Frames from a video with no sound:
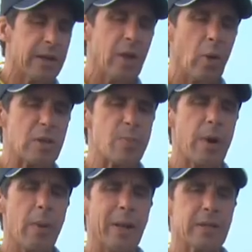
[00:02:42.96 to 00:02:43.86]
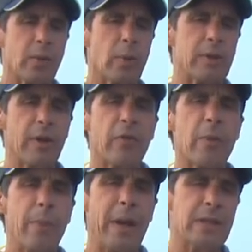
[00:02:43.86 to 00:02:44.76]
you know, experimenting with different
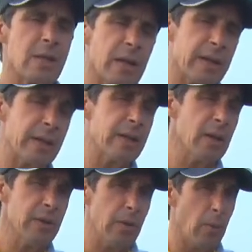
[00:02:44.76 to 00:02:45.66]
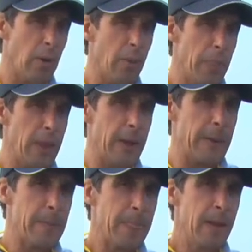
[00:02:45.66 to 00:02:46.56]
baits. And I can tell you one thing,
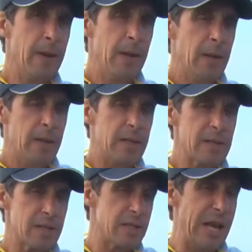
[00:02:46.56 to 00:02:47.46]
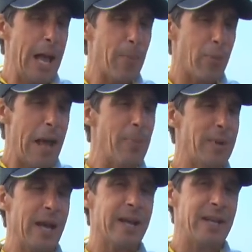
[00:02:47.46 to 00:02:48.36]
this Snap Wrap
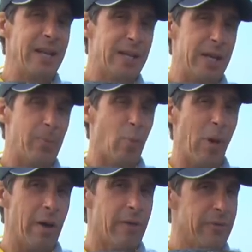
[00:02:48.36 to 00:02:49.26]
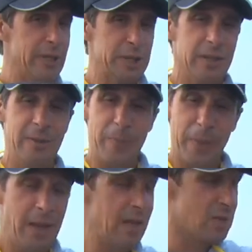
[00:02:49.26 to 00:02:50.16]
technique, deep water fishing,
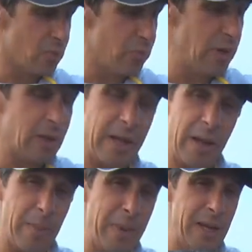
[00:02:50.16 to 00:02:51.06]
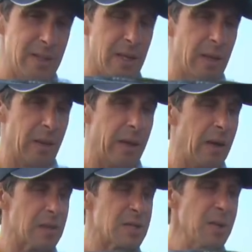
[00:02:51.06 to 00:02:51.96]
it's really an amazingly uh,
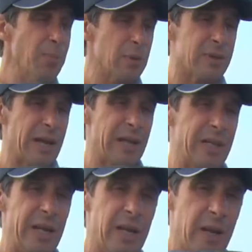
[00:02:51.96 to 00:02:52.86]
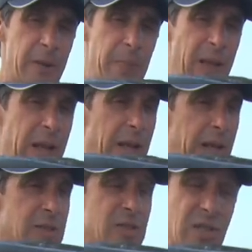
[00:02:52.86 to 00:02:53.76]
simple technique, and
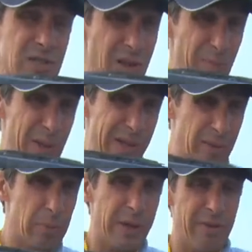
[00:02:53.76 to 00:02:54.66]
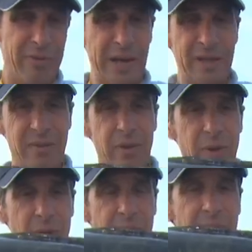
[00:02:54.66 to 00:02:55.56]
it's just unbelievably effective. It
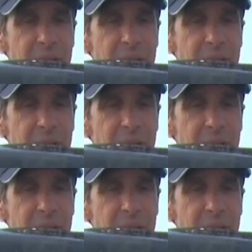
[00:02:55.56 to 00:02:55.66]
really